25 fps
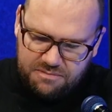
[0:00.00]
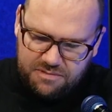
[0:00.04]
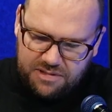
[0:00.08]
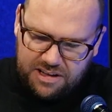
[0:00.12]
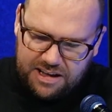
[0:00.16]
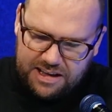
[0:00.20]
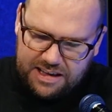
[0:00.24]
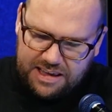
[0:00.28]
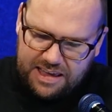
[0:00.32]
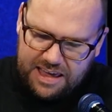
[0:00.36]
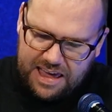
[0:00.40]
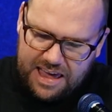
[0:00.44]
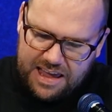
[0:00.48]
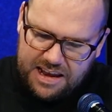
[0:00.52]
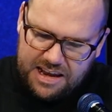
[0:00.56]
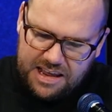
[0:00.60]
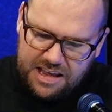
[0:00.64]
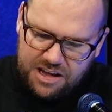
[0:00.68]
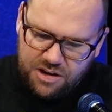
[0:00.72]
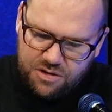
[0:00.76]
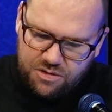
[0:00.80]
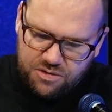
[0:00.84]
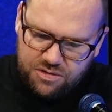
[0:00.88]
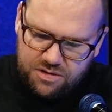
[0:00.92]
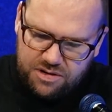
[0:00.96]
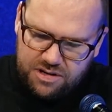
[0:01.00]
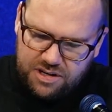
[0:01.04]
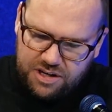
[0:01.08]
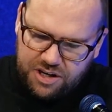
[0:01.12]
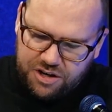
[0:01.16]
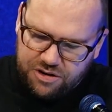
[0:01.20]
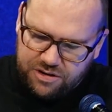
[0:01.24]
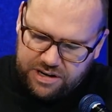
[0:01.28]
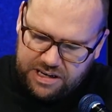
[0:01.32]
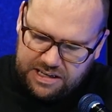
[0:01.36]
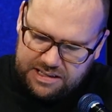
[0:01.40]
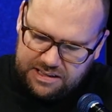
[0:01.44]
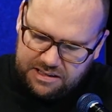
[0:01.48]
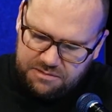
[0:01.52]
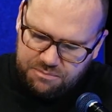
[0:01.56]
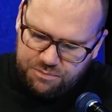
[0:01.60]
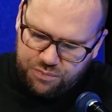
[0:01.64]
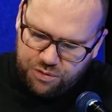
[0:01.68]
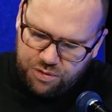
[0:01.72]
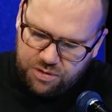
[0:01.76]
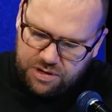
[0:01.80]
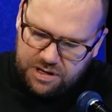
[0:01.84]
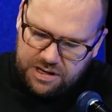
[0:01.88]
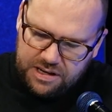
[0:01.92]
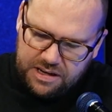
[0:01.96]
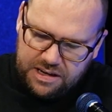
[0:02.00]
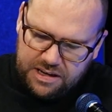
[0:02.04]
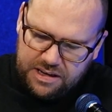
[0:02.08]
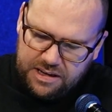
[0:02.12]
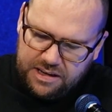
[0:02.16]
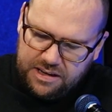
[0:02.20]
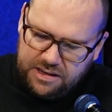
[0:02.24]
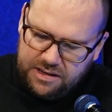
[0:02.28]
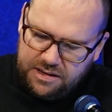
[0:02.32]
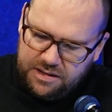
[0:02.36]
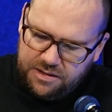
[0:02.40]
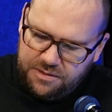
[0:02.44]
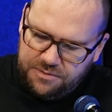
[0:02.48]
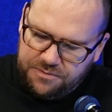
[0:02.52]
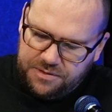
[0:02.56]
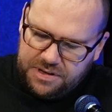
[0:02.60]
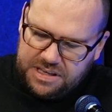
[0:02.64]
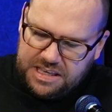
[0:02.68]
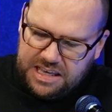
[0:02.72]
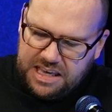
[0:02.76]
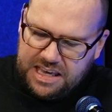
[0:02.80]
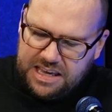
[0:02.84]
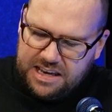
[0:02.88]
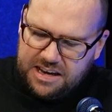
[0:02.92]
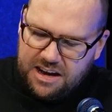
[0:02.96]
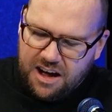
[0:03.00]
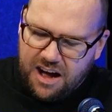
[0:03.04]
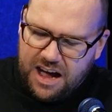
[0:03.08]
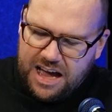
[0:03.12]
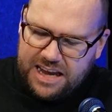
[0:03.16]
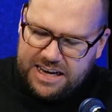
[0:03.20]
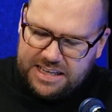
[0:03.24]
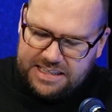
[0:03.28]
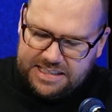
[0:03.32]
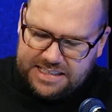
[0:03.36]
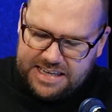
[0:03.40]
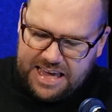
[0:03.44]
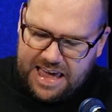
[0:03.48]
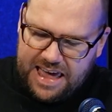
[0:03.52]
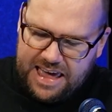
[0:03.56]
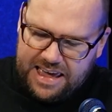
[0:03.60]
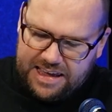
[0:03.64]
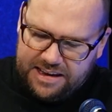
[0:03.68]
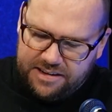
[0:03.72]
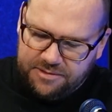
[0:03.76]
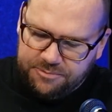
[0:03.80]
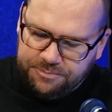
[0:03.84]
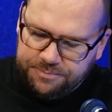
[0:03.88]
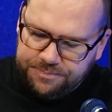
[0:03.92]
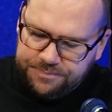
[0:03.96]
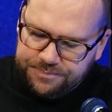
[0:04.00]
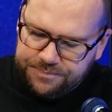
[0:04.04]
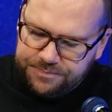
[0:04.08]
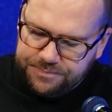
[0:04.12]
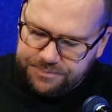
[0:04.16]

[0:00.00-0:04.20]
like any good curriculum book, for year 9 and 10,